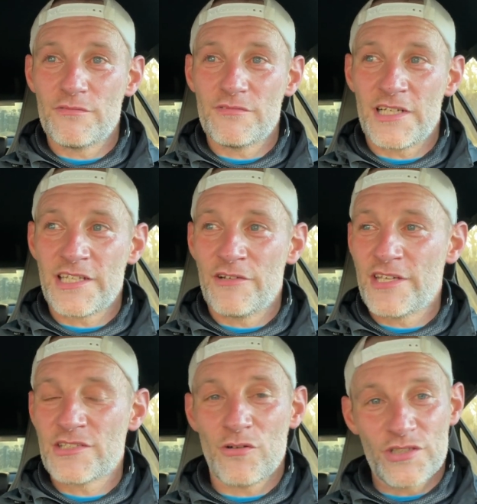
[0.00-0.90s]
I don't know,
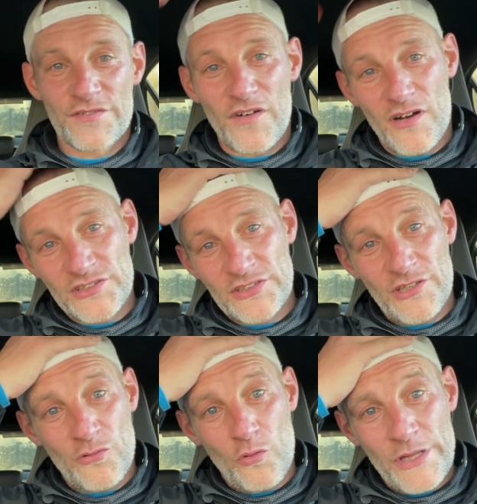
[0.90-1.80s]
they're not as fast as I
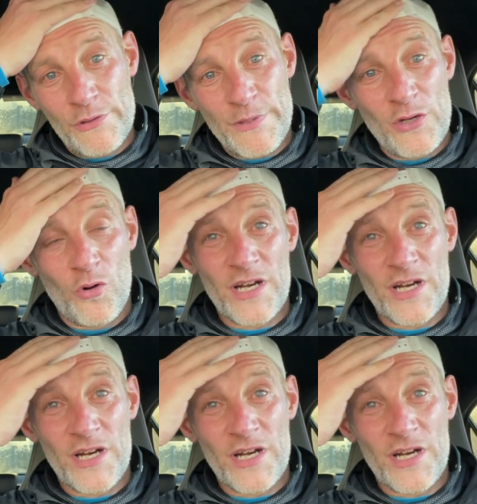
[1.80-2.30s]
thought they would be, or at